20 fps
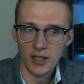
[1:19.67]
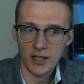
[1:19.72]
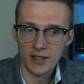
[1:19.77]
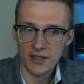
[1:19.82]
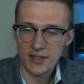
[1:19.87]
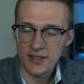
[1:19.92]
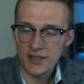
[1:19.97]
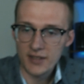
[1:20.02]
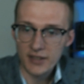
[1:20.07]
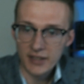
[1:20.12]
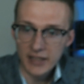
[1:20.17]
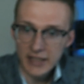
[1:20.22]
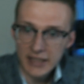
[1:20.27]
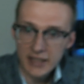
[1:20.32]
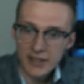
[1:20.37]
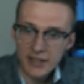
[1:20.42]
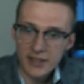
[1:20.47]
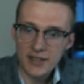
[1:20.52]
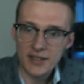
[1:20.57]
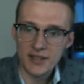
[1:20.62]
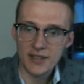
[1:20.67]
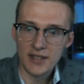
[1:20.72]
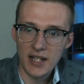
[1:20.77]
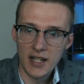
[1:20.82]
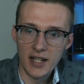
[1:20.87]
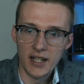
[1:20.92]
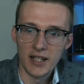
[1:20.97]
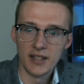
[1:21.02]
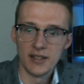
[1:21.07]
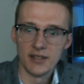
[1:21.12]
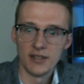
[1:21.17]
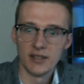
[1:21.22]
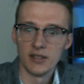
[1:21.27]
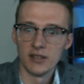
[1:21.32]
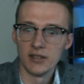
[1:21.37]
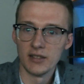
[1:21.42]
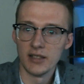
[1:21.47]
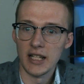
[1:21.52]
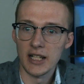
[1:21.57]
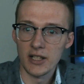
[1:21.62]
sleek designed
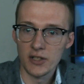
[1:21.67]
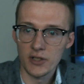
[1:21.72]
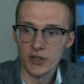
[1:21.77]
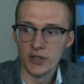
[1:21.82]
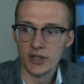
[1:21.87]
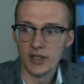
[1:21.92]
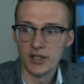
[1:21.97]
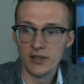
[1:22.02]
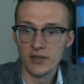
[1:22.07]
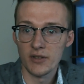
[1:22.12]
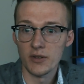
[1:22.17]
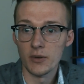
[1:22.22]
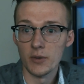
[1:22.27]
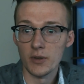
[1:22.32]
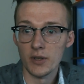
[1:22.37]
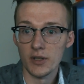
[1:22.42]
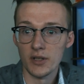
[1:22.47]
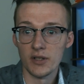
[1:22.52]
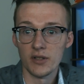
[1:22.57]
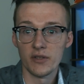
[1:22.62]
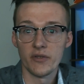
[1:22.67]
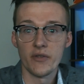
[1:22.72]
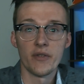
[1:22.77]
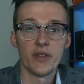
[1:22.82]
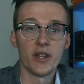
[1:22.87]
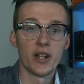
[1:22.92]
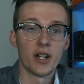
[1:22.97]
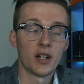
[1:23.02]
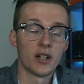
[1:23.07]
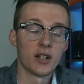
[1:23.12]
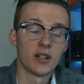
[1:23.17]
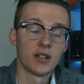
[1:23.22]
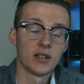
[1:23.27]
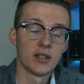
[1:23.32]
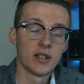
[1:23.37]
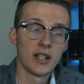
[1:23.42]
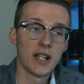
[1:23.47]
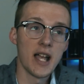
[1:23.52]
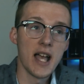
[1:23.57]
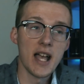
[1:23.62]
electric scooters. They're
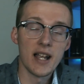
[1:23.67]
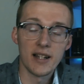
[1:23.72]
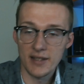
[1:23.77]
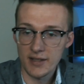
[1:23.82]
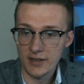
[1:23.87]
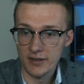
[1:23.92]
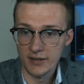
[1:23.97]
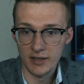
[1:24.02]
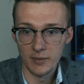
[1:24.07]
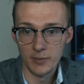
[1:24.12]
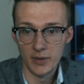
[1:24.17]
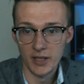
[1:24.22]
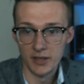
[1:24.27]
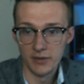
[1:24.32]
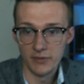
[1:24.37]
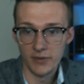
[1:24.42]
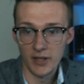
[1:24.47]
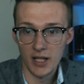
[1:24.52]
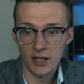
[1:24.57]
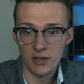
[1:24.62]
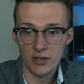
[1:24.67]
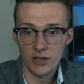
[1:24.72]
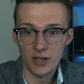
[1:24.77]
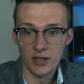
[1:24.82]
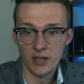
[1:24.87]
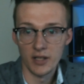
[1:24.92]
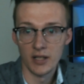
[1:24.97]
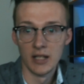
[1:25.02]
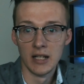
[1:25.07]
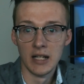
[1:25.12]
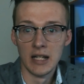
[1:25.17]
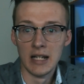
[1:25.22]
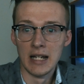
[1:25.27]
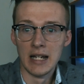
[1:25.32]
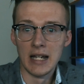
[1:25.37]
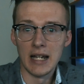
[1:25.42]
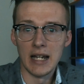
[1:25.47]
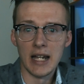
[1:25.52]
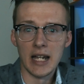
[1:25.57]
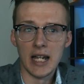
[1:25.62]
excellently manufactured.
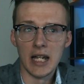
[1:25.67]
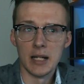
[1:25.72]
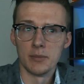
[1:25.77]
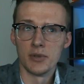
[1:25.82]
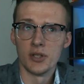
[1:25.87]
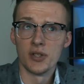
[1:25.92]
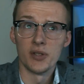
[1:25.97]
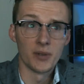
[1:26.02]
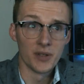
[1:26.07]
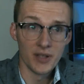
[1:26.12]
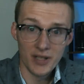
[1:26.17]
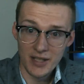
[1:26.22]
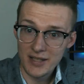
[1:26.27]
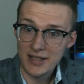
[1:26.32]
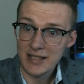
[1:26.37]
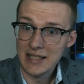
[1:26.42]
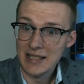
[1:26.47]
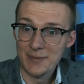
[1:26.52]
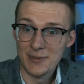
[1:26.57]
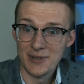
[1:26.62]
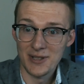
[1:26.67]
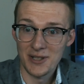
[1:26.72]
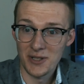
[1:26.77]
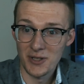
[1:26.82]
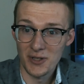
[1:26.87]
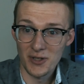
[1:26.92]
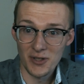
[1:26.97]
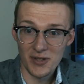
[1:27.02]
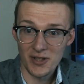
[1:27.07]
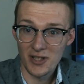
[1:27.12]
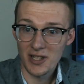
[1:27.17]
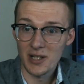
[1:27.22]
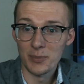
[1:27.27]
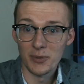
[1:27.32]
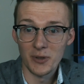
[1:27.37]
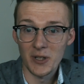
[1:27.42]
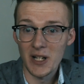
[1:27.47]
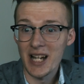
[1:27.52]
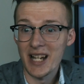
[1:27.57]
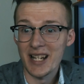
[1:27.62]
And majority of the team is just a couple
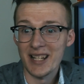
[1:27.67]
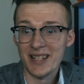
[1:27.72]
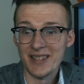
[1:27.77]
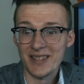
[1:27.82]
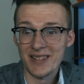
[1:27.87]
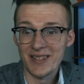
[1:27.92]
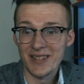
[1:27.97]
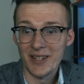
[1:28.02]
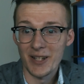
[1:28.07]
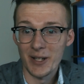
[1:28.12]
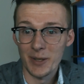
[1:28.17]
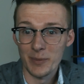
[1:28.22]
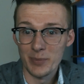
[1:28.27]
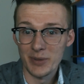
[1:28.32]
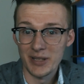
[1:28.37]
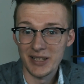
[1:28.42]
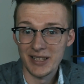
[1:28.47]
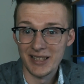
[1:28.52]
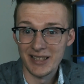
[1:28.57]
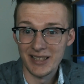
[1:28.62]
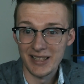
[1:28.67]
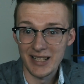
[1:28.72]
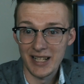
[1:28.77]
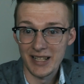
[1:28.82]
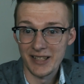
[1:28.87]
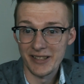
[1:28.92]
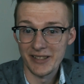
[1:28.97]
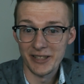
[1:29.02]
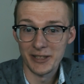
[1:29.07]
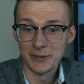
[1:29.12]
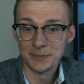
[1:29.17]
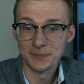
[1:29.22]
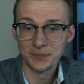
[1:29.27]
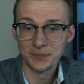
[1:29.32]
guys up in Canada.